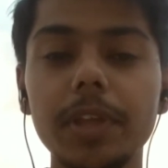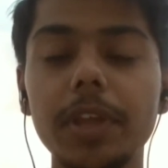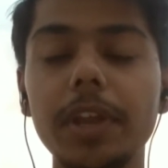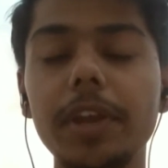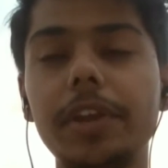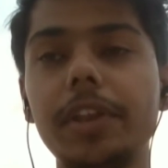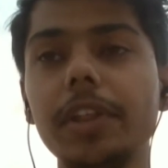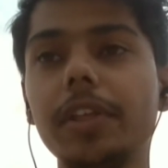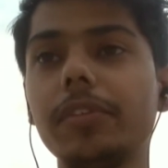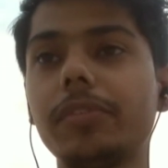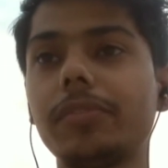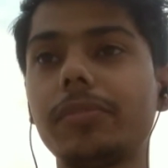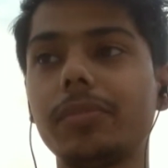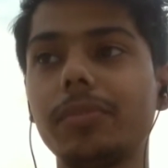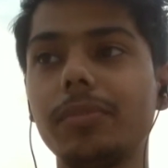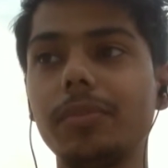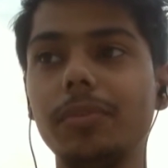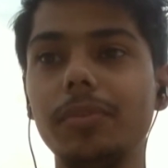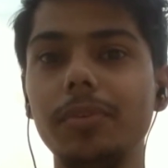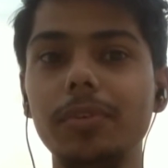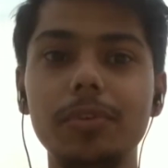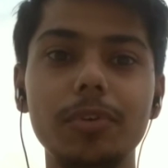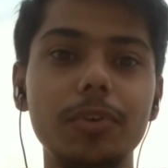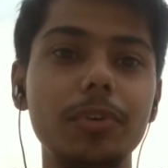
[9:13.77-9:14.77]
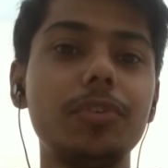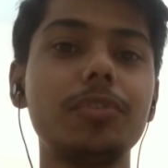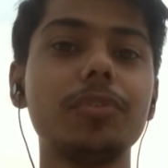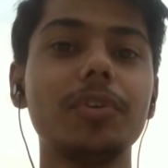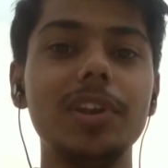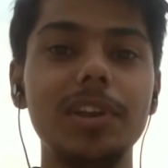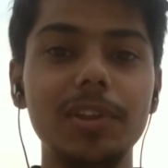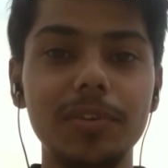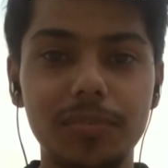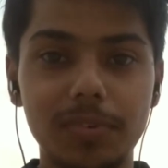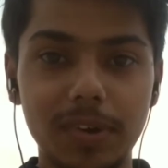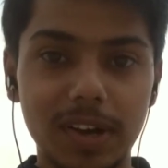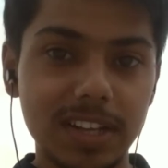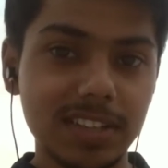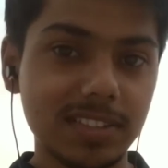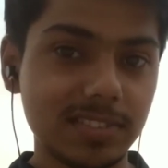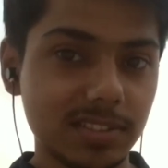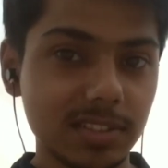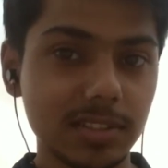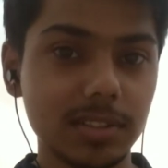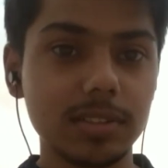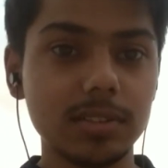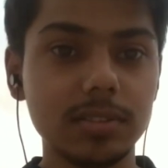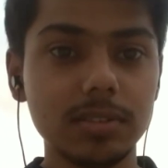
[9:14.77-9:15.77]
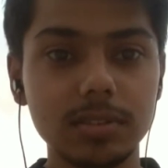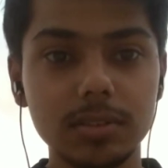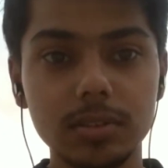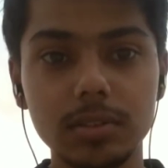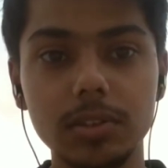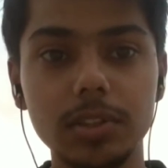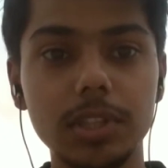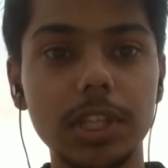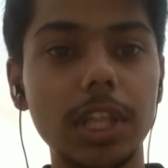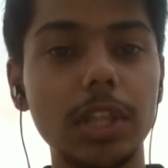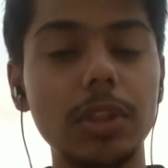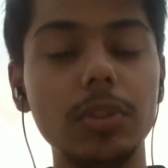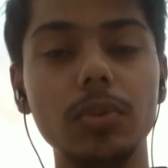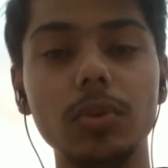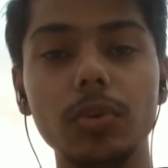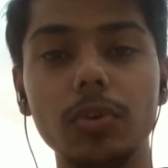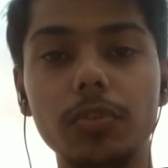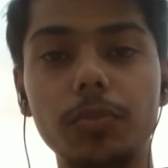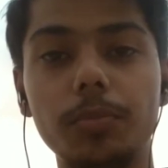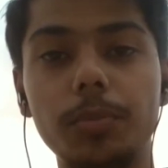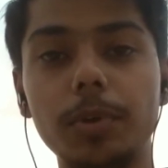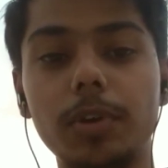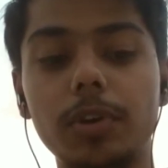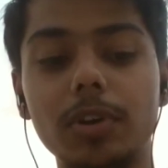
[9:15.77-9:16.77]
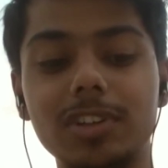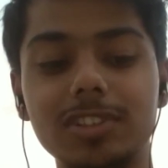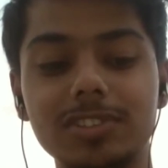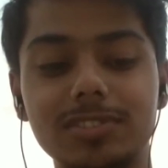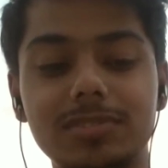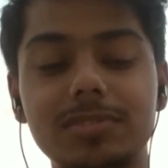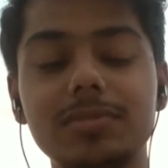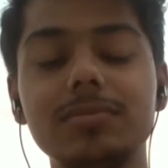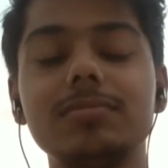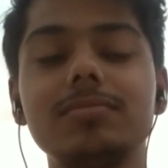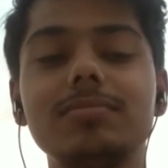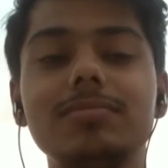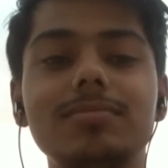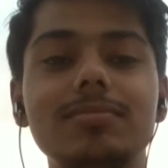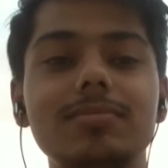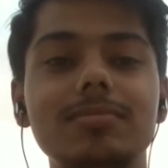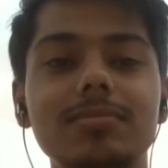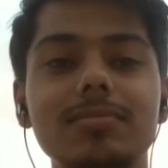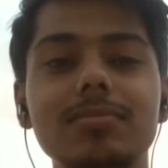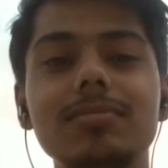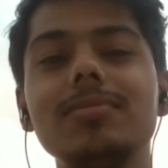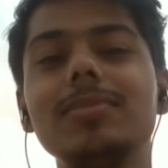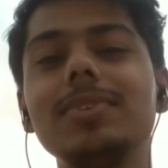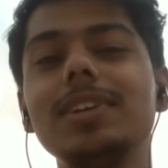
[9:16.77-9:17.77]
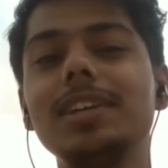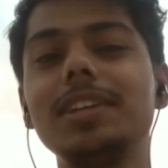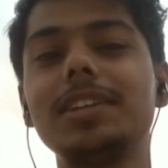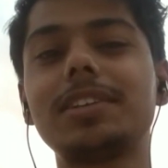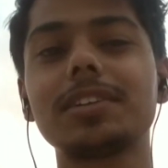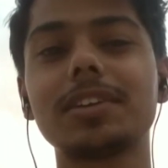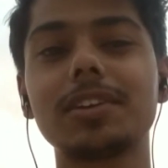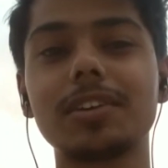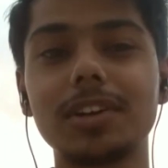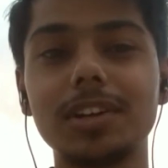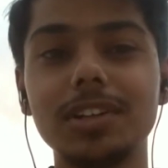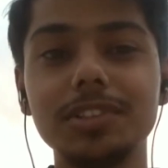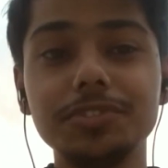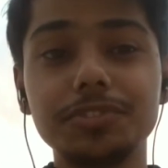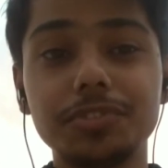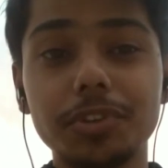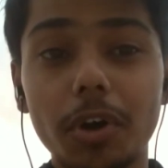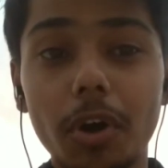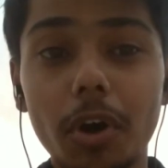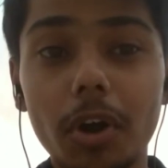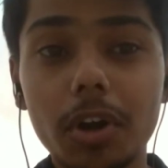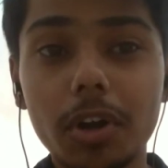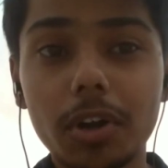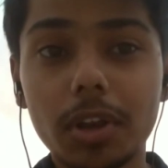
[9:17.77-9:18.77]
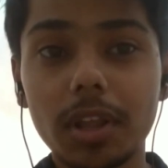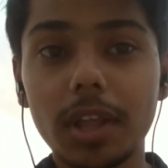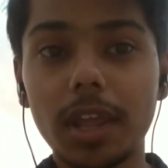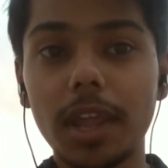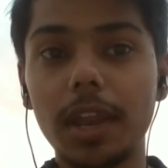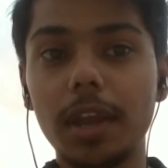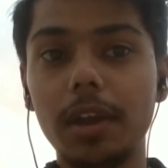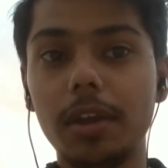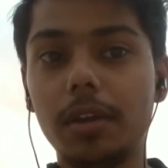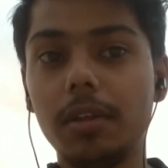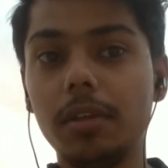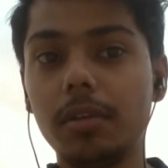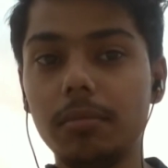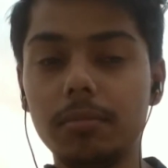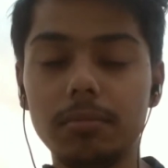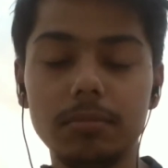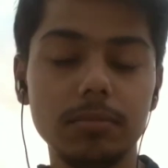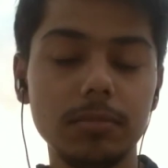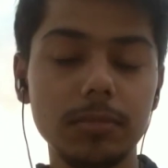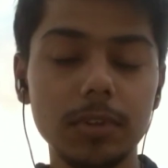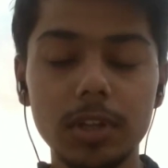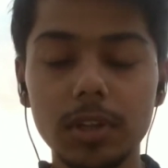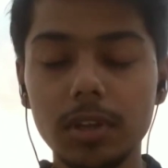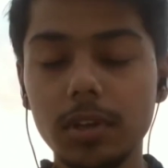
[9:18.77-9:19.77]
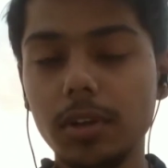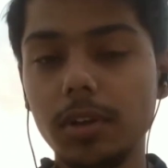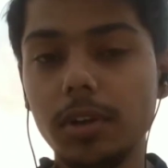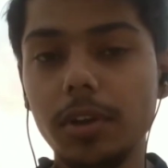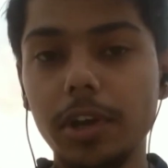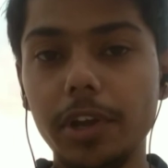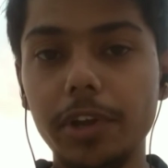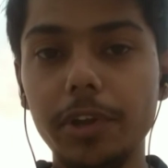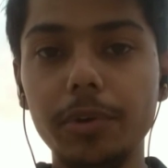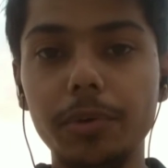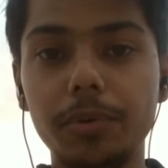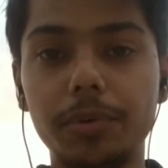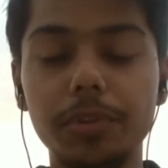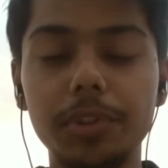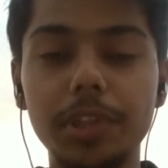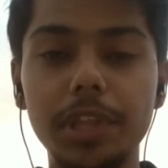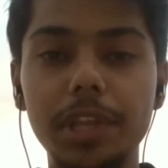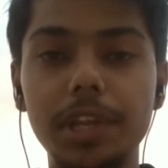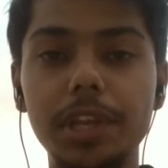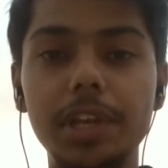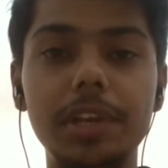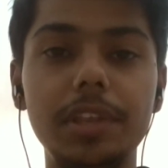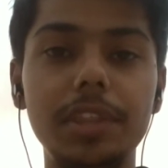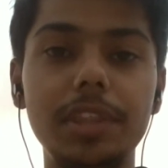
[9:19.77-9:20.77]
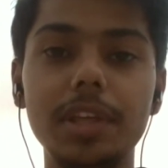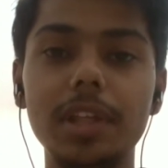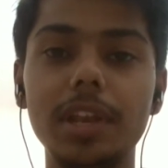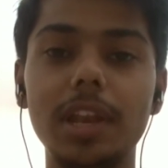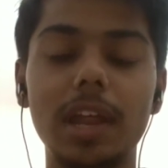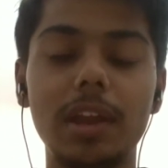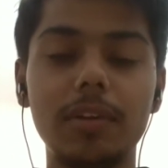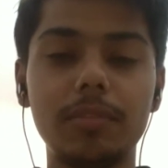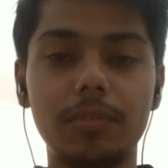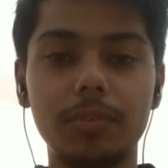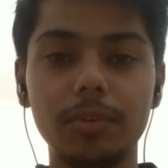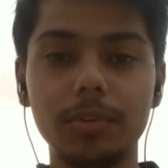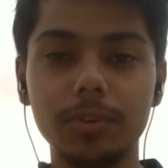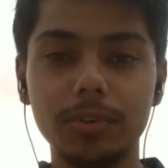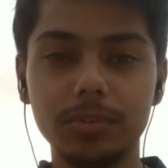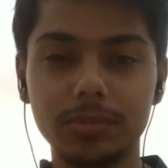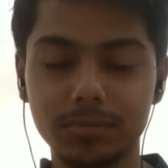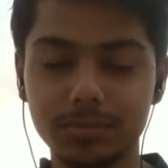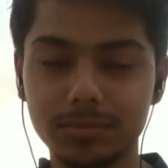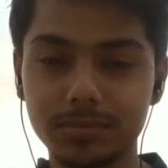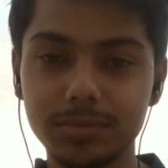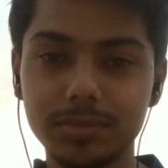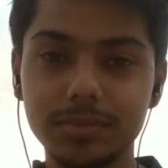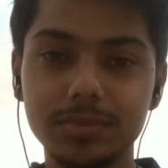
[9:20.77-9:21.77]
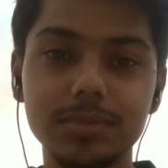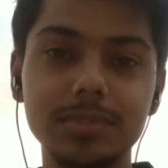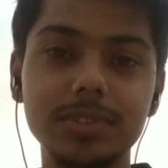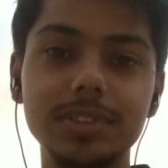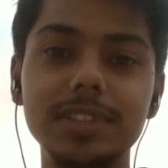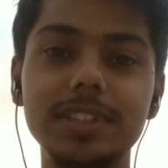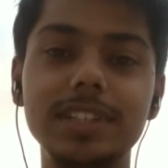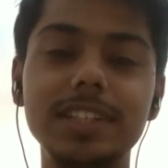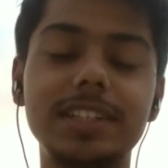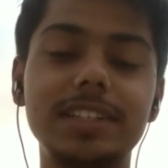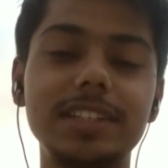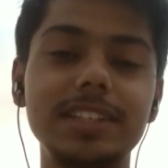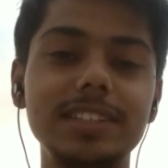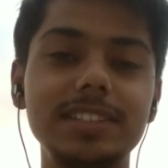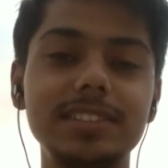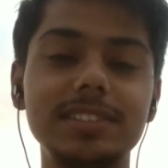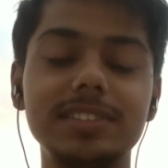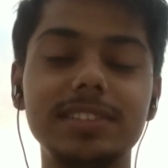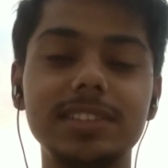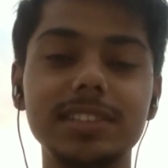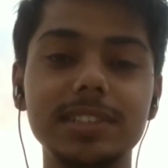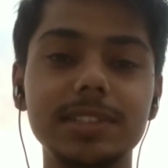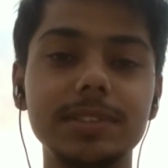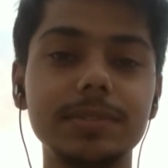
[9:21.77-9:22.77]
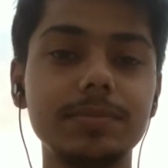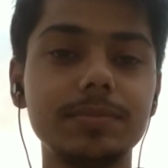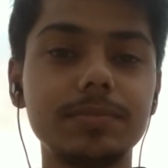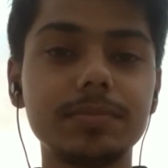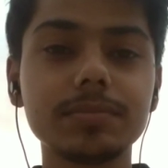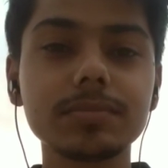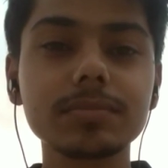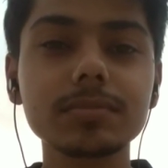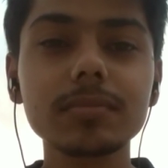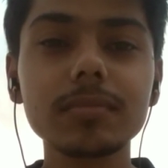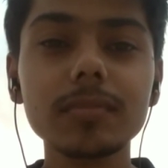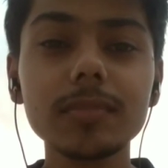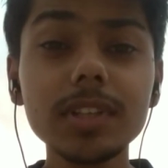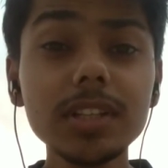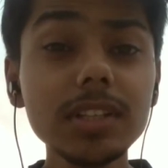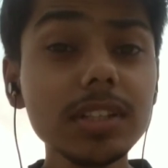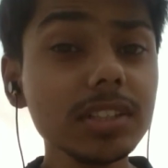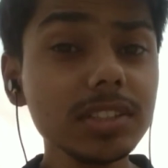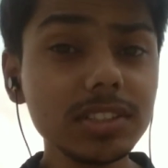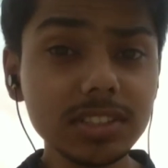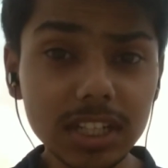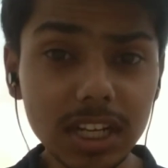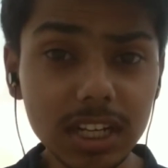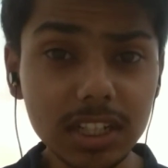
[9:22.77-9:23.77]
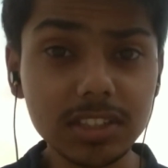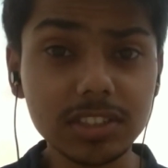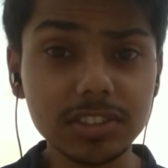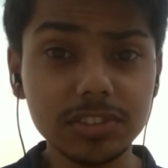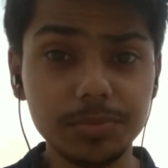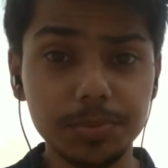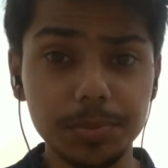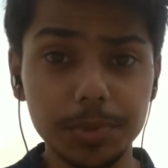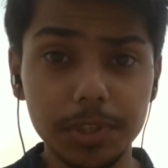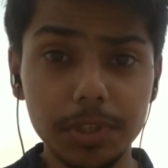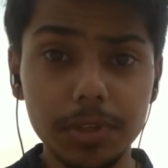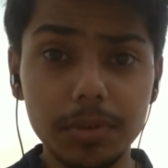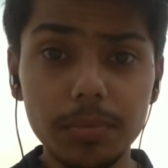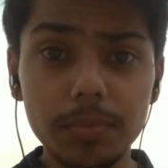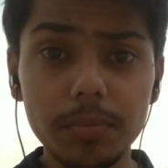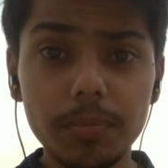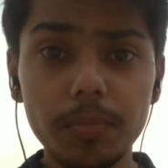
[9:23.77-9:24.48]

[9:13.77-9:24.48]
it is usually faster than those because it runs hot, and due to the heat they'll have to decrease the charging speed.